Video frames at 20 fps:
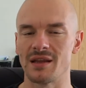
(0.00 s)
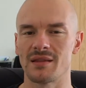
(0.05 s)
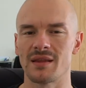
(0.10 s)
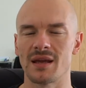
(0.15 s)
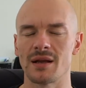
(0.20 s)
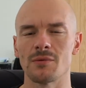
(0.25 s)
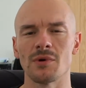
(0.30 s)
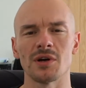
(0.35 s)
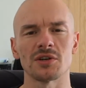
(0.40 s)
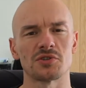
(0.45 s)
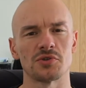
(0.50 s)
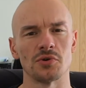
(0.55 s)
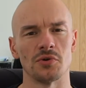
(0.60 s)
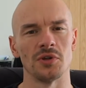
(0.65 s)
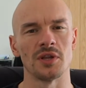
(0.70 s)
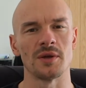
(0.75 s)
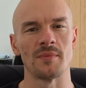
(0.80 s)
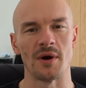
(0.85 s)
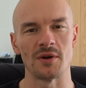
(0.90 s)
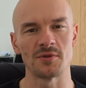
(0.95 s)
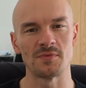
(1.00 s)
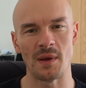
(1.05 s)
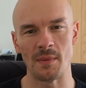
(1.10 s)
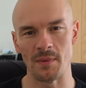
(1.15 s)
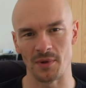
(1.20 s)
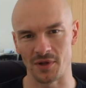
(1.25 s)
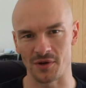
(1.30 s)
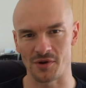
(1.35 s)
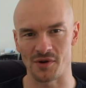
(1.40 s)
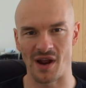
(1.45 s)
You think, well, surely most
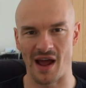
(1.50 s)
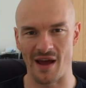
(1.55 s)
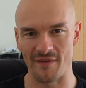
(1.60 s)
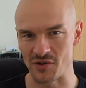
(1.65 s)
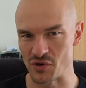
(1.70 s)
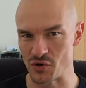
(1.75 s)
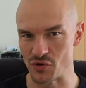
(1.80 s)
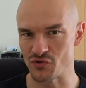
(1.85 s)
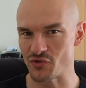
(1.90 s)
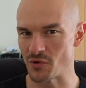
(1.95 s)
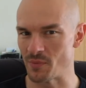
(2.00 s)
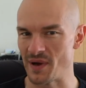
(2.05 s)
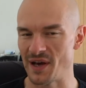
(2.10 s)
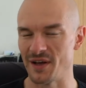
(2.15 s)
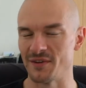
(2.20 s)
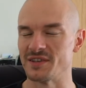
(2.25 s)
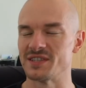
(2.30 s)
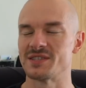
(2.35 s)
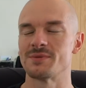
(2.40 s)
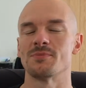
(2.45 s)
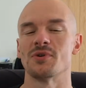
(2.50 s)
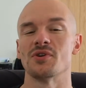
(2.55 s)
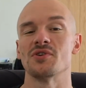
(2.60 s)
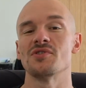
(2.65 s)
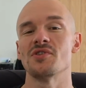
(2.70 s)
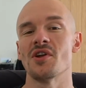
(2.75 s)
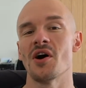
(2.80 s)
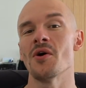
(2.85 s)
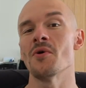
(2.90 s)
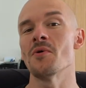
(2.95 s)
people are going to have a neutral pelvis, but
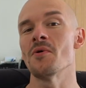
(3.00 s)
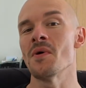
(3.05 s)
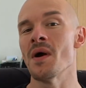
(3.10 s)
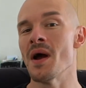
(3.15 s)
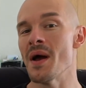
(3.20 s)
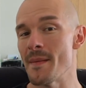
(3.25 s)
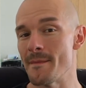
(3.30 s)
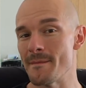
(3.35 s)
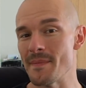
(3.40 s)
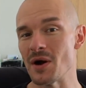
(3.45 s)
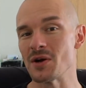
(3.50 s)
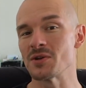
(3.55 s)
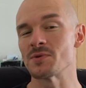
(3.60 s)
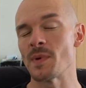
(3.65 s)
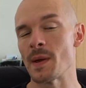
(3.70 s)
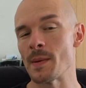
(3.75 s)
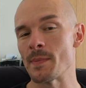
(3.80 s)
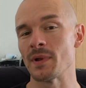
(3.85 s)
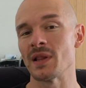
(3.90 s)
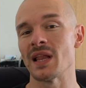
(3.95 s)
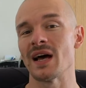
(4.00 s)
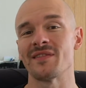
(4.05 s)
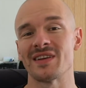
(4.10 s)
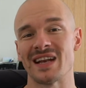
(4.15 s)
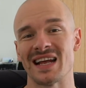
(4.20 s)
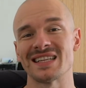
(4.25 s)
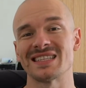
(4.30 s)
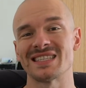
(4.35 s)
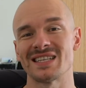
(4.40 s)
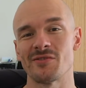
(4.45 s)
no, most people have
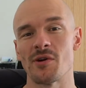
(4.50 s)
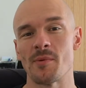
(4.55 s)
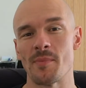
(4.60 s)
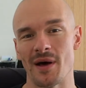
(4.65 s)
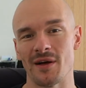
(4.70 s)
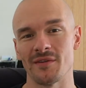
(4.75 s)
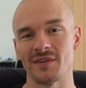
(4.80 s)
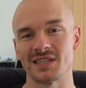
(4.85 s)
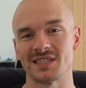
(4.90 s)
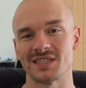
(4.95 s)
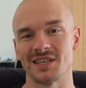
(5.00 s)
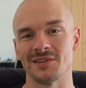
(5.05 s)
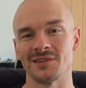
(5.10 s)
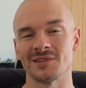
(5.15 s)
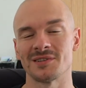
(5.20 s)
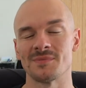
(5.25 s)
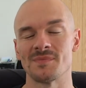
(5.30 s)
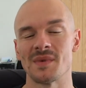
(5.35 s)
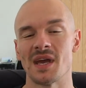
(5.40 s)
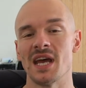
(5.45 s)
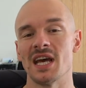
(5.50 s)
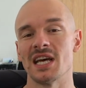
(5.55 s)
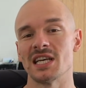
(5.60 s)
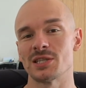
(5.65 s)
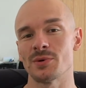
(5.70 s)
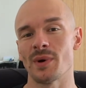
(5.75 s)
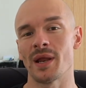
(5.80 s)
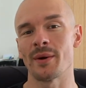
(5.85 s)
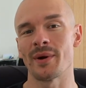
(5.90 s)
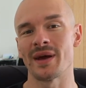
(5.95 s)
an anterior pelvic tilt.
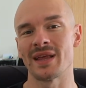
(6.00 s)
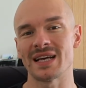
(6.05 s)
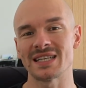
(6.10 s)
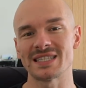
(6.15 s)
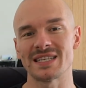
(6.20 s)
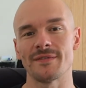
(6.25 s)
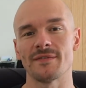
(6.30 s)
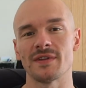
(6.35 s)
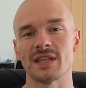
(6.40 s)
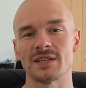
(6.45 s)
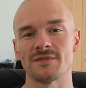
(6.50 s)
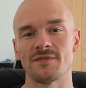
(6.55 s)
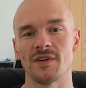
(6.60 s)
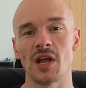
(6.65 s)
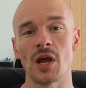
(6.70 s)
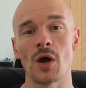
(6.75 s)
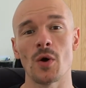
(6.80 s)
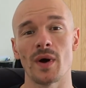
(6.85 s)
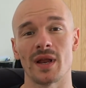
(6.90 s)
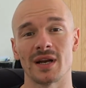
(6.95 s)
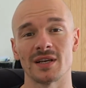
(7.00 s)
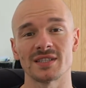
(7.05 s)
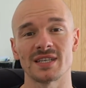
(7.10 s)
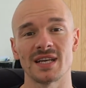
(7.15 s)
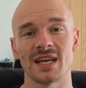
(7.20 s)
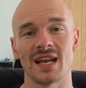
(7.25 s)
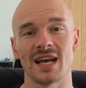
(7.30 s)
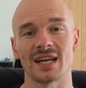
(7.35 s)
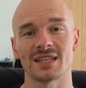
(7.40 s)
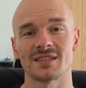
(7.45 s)
So anyway, that's it for this video, and I'll
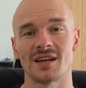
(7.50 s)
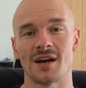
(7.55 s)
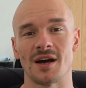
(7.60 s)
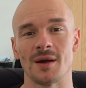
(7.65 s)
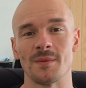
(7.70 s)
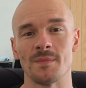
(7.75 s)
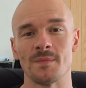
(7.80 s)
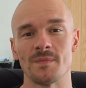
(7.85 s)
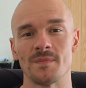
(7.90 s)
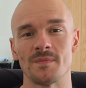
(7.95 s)
see you next time.